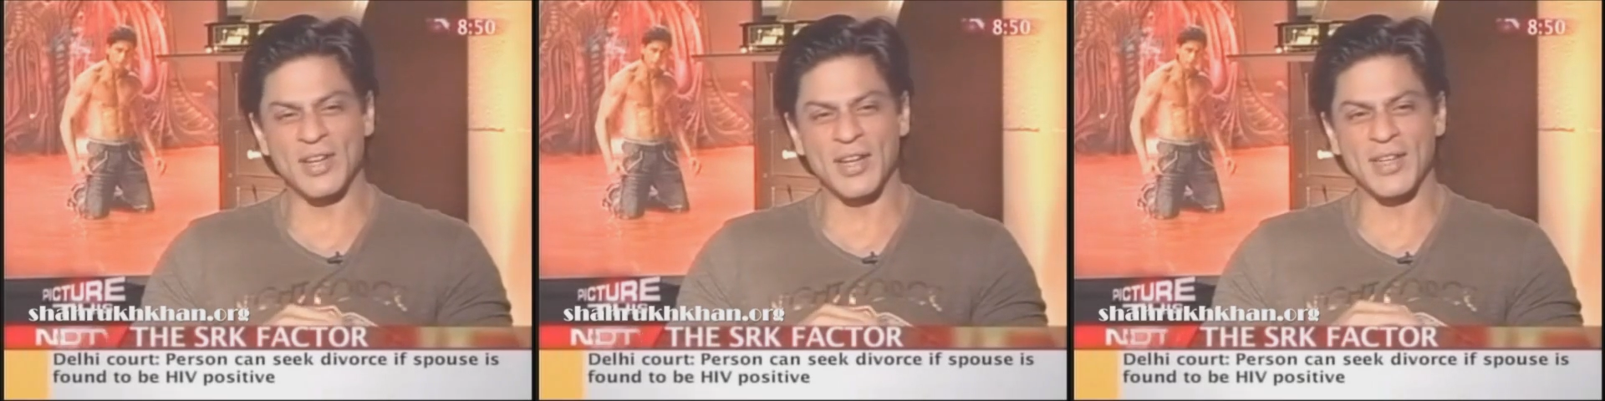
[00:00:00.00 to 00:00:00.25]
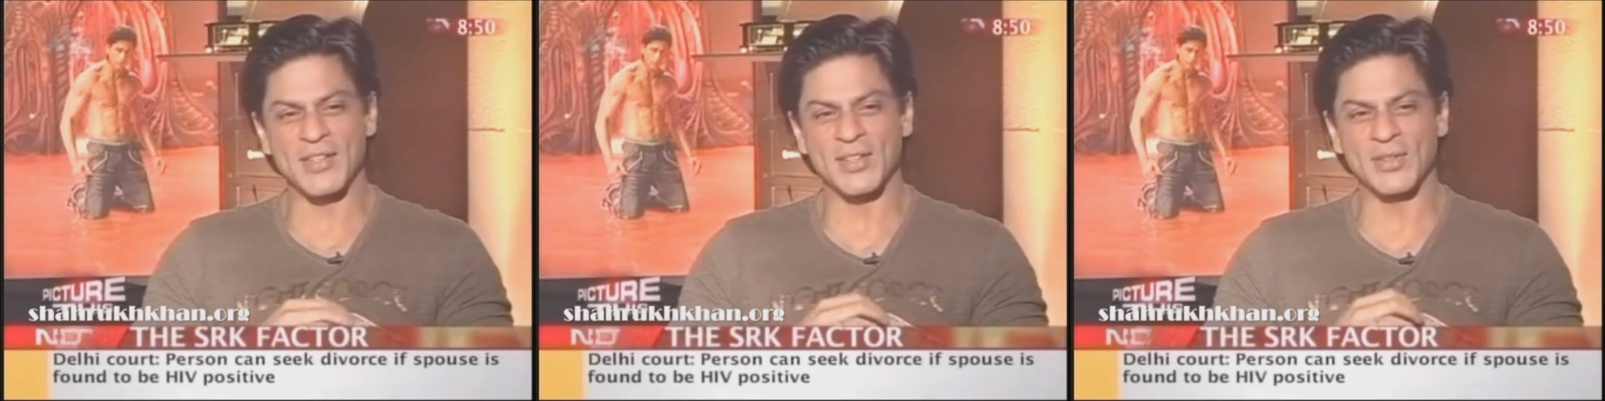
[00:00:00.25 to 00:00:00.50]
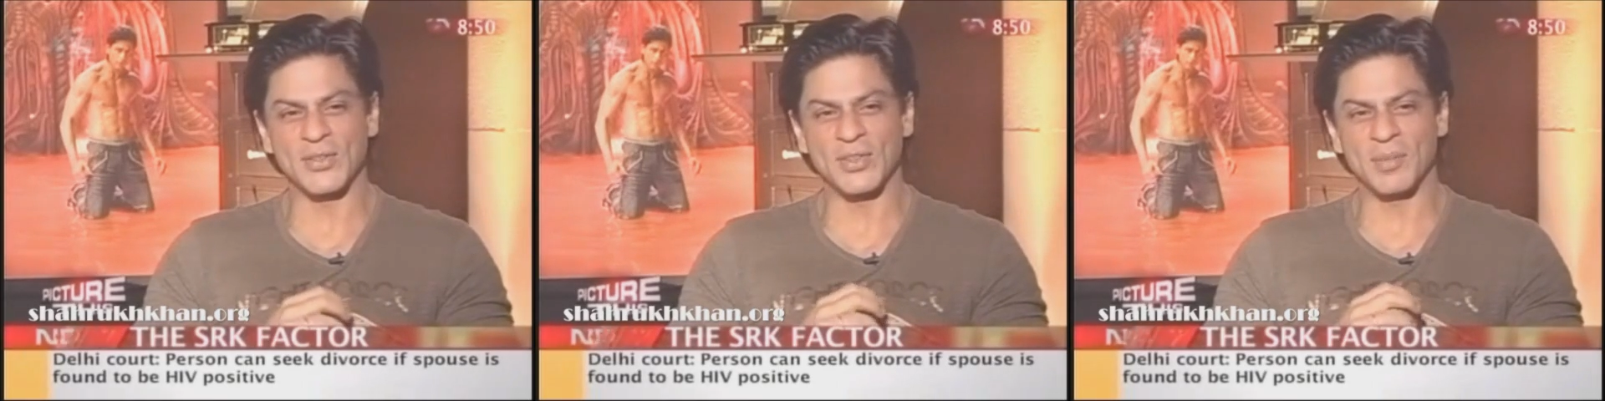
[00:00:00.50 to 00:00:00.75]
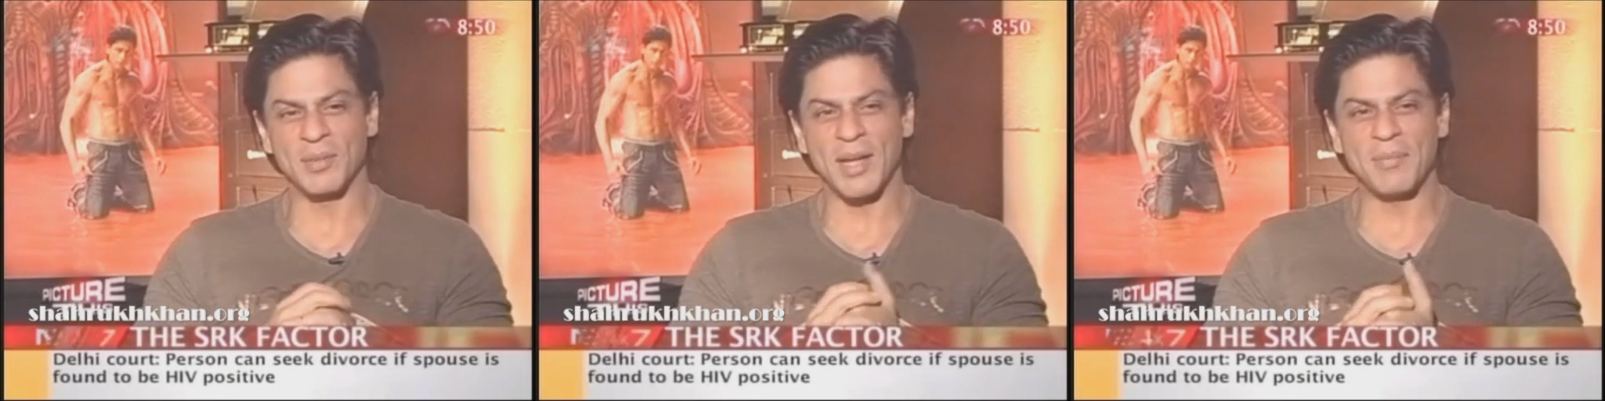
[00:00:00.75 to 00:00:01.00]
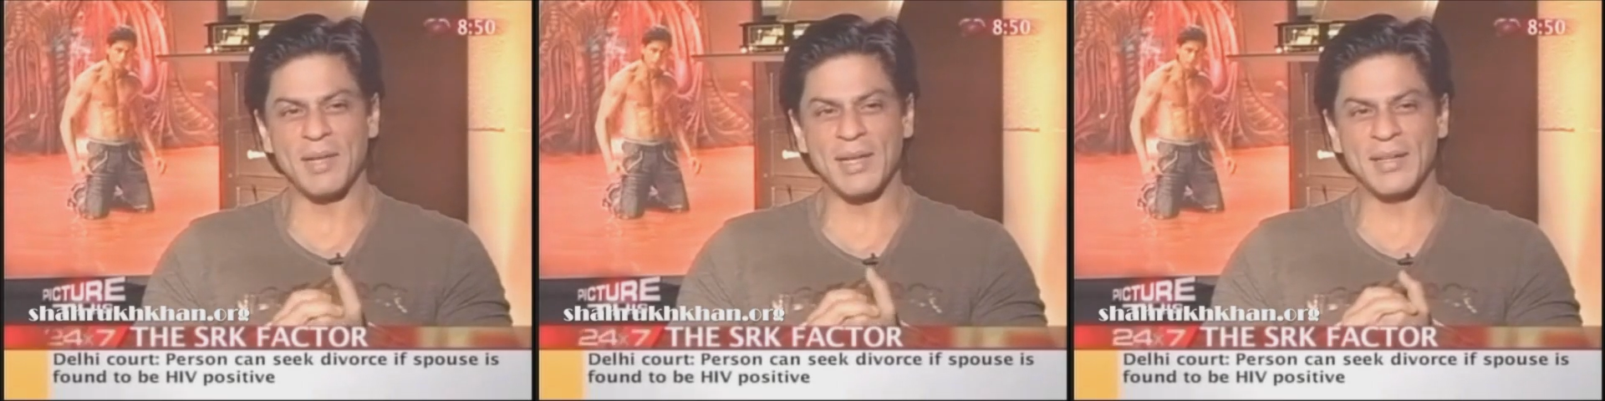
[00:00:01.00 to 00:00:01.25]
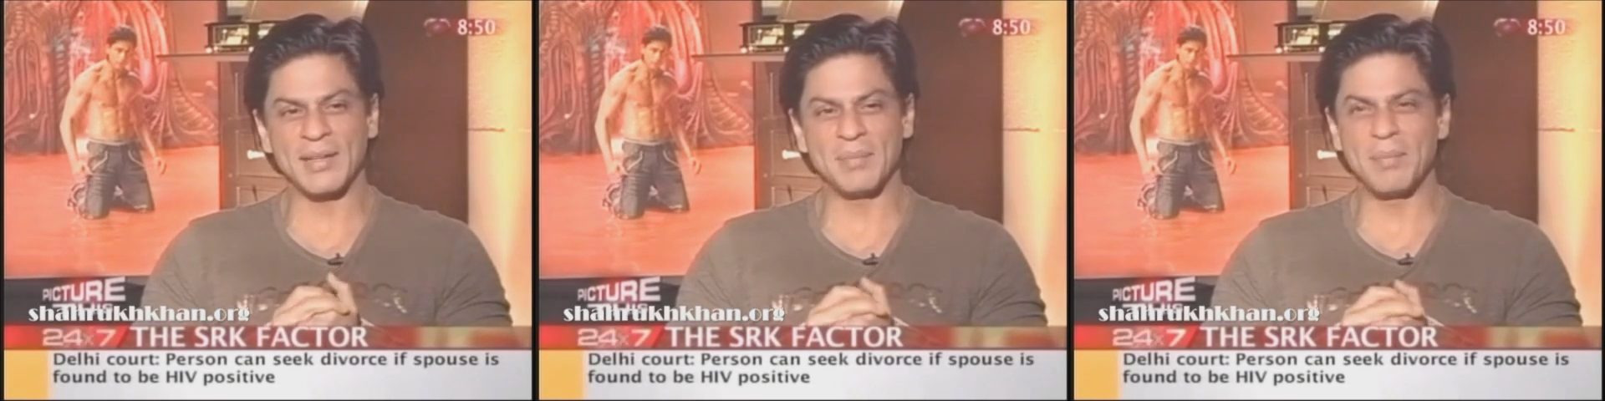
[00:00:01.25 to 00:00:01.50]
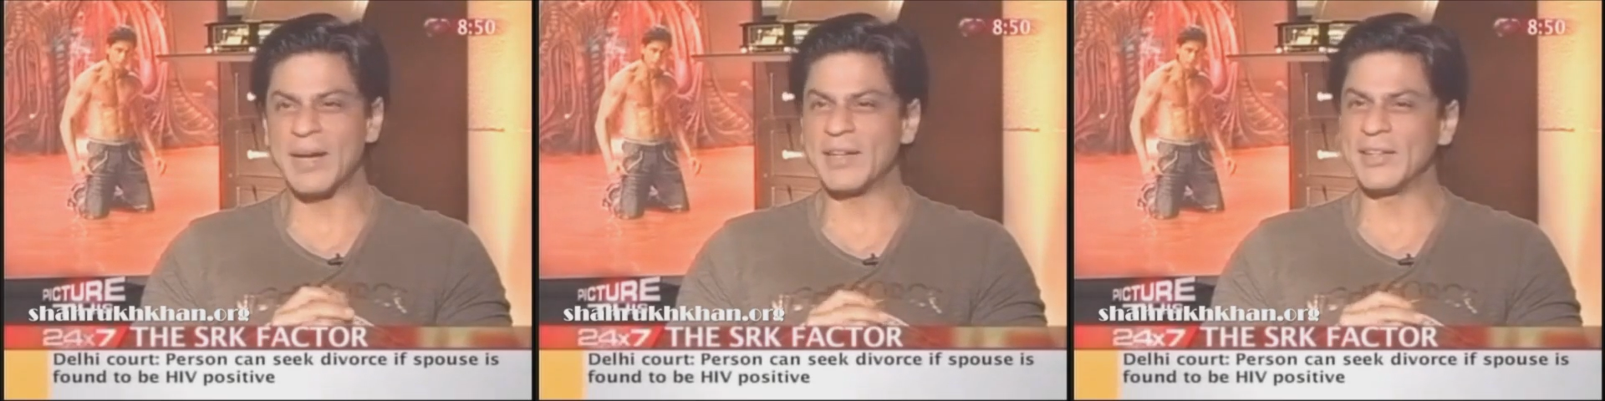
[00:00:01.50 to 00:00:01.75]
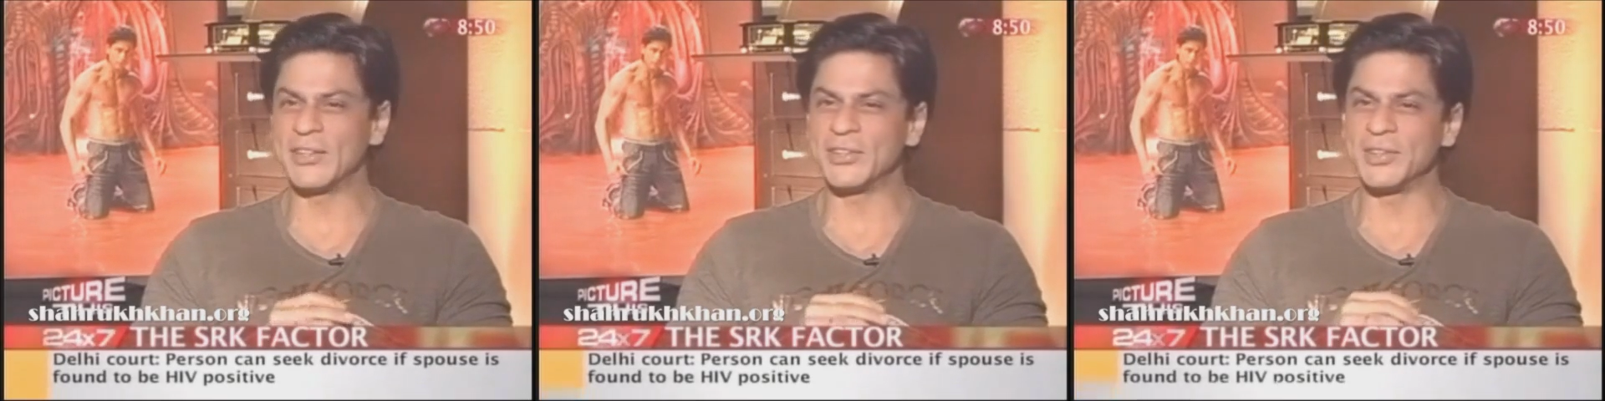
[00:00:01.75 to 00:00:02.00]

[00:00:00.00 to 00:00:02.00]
it's not a nice thing to say, but I'm like a bad